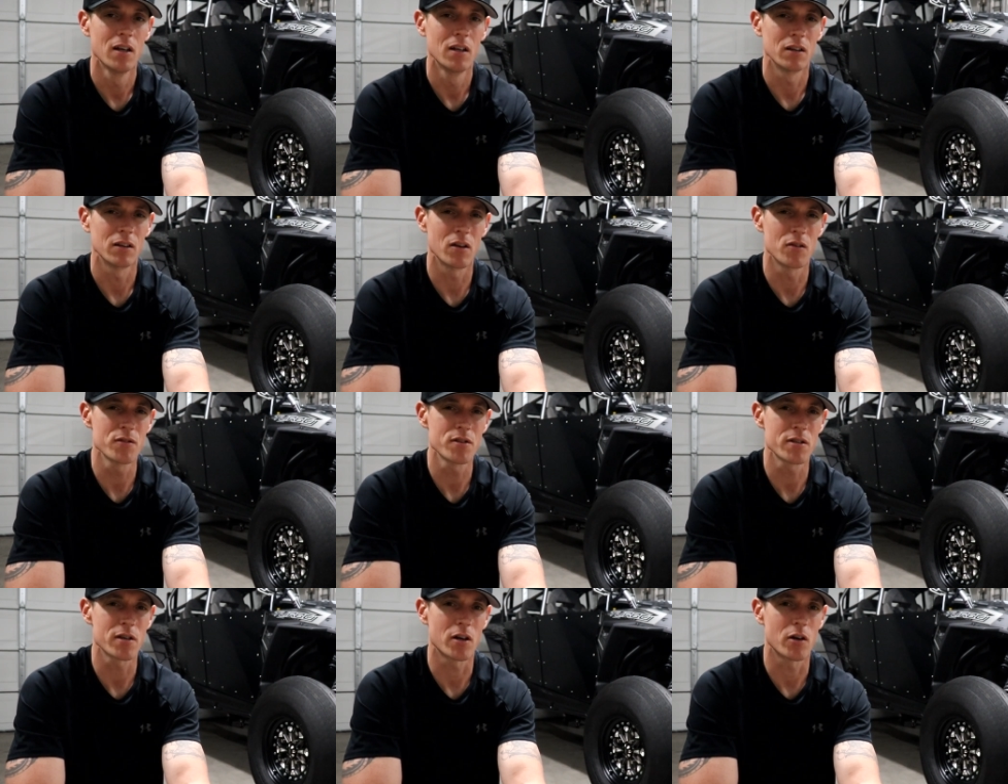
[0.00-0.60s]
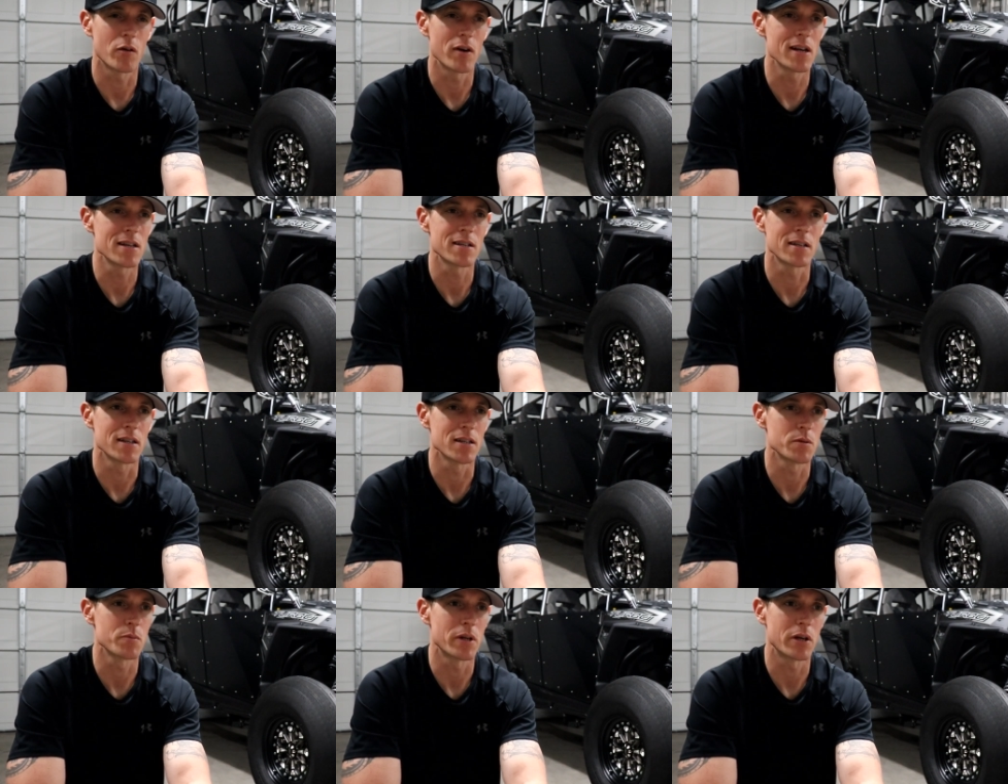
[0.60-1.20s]
Lonestar
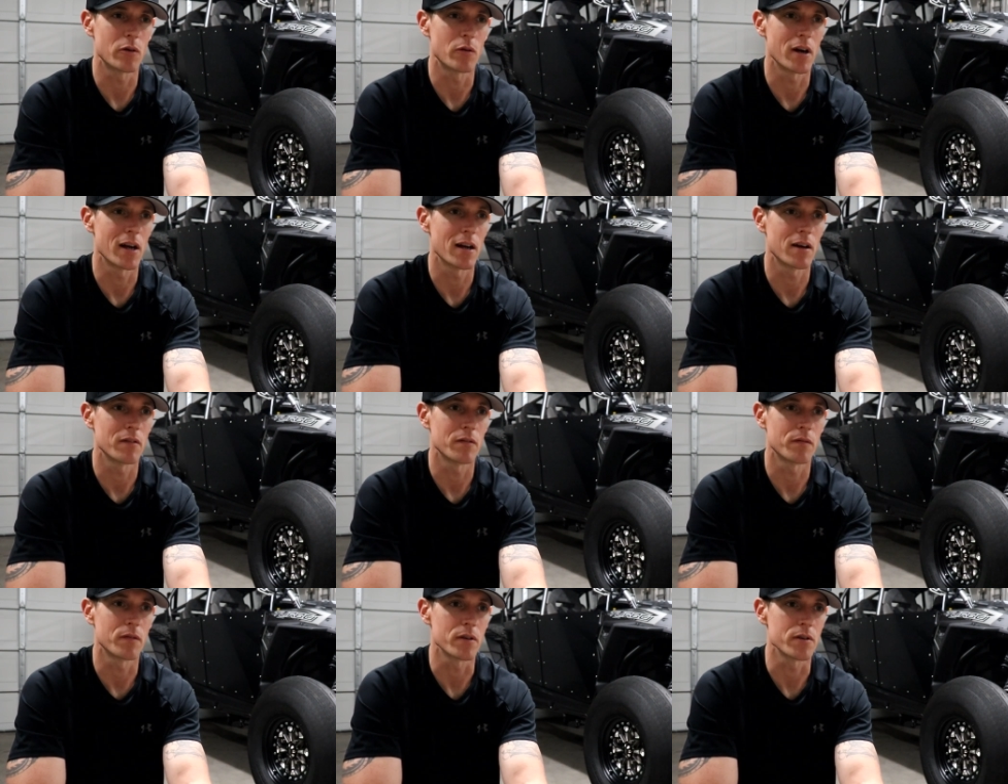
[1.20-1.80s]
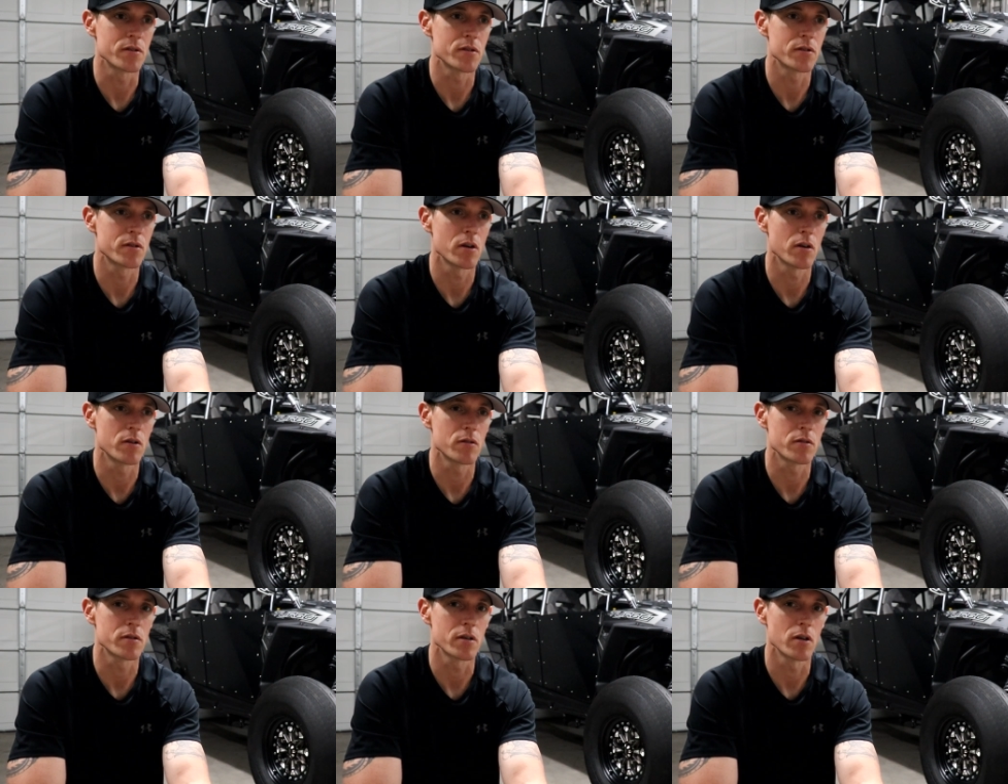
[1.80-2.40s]
Racing has been around for so